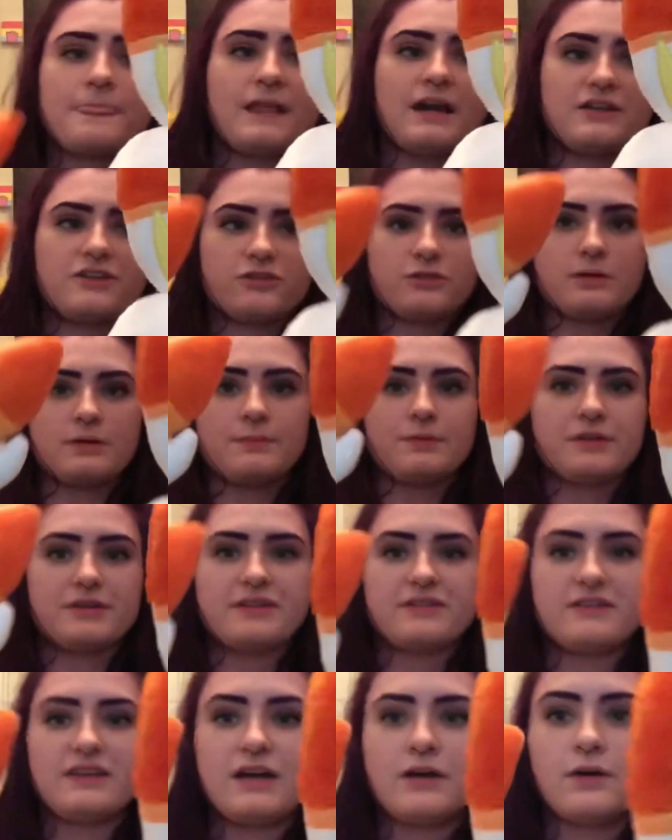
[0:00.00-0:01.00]
I just want to point
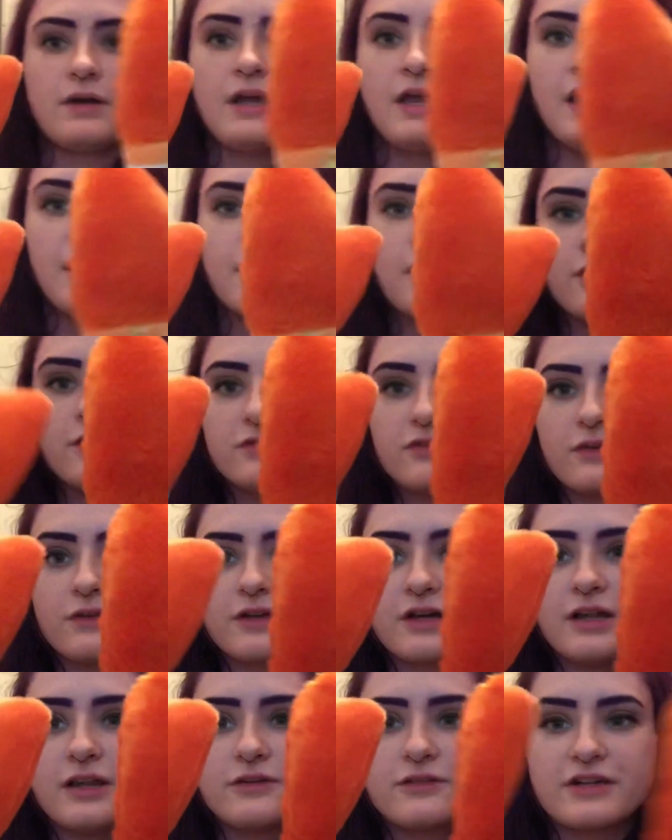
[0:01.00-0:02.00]
this out. And also the
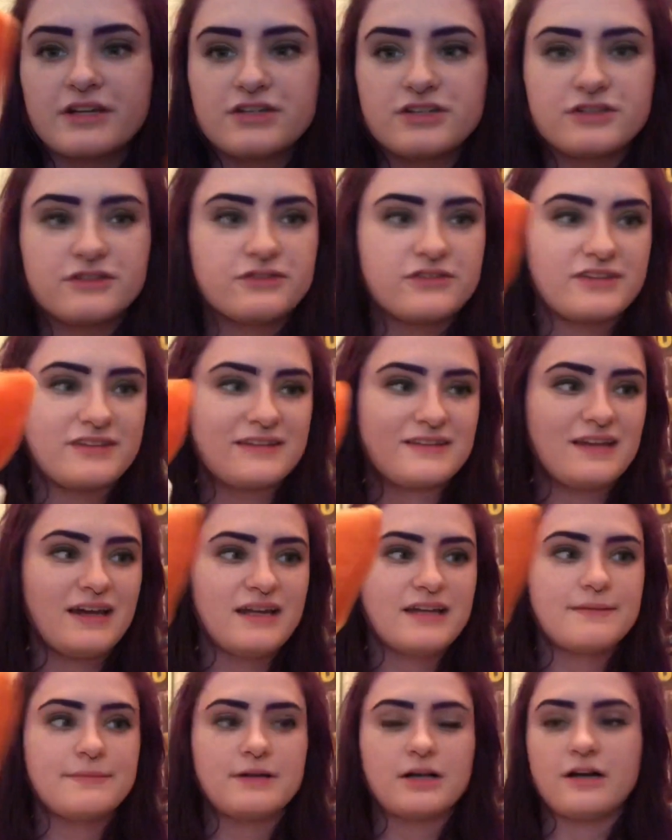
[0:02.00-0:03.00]
coloration's just a
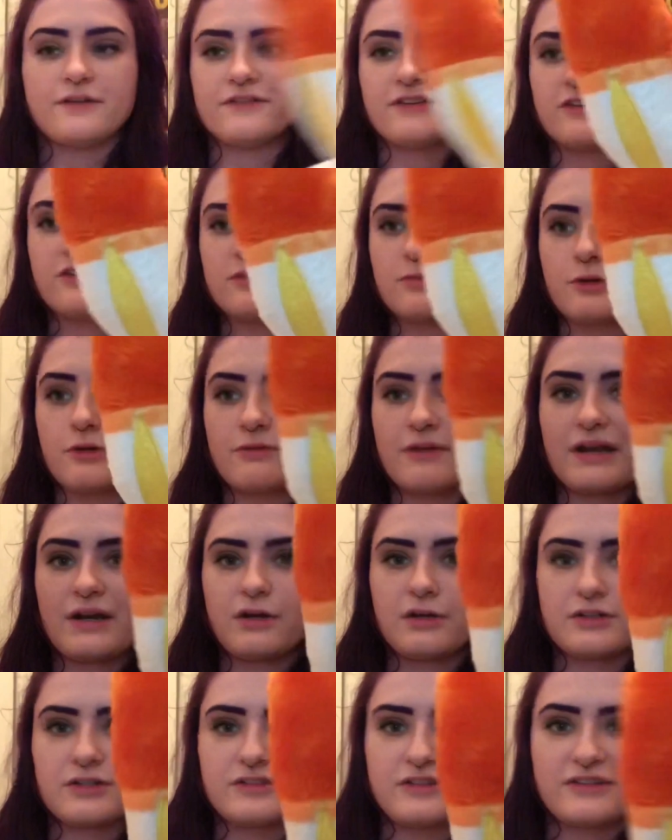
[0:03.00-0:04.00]
tiny bit off. This is more red
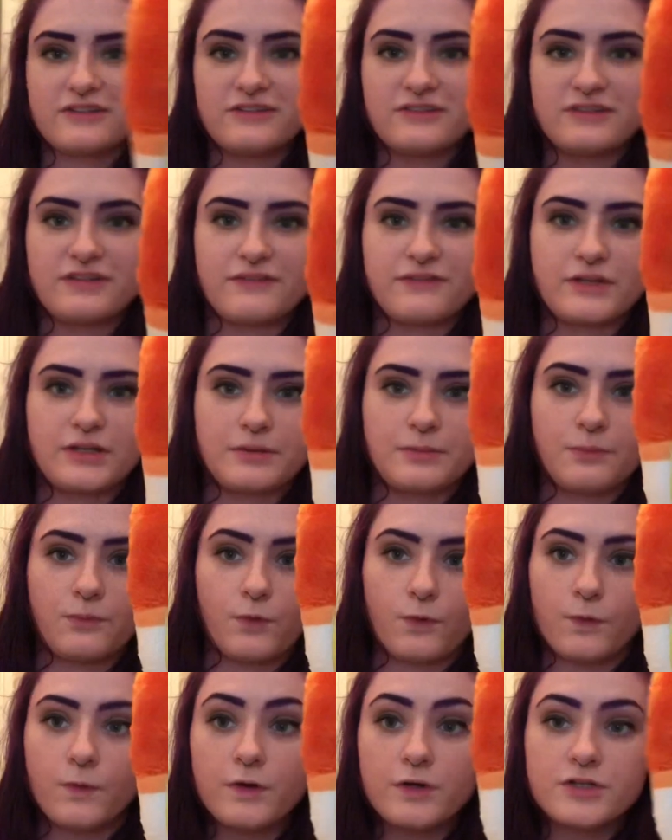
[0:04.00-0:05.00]
orange, this is definitely
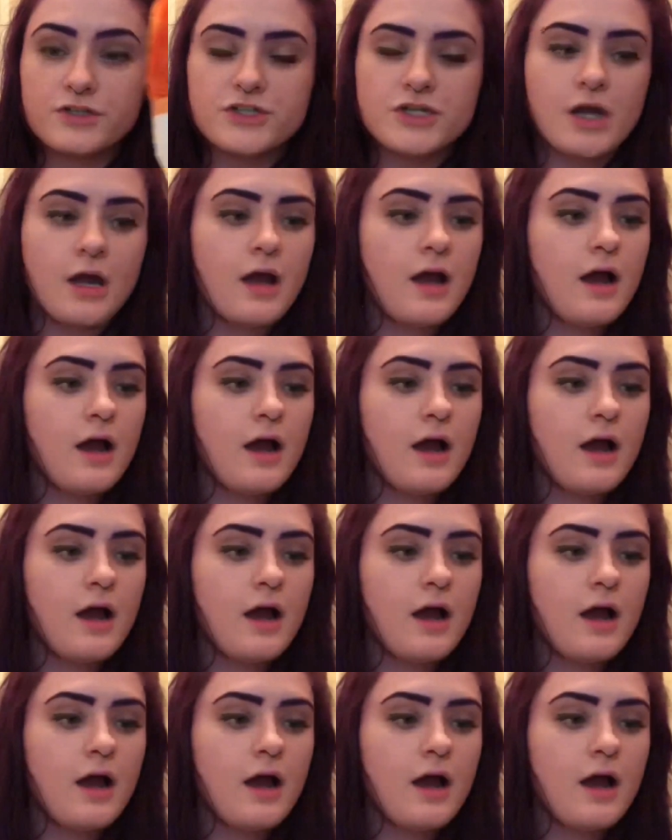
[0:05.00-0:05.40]
more orange.